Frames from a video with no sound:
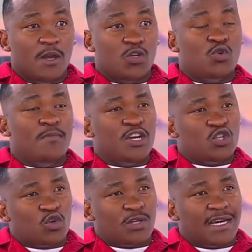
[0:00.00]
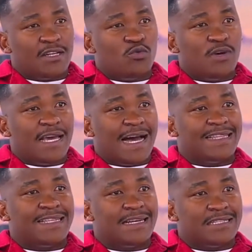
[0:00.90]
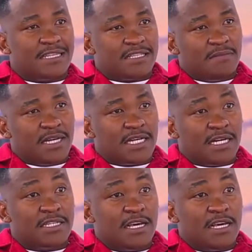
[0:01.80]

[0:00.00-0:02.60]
to make sure that we address this matter.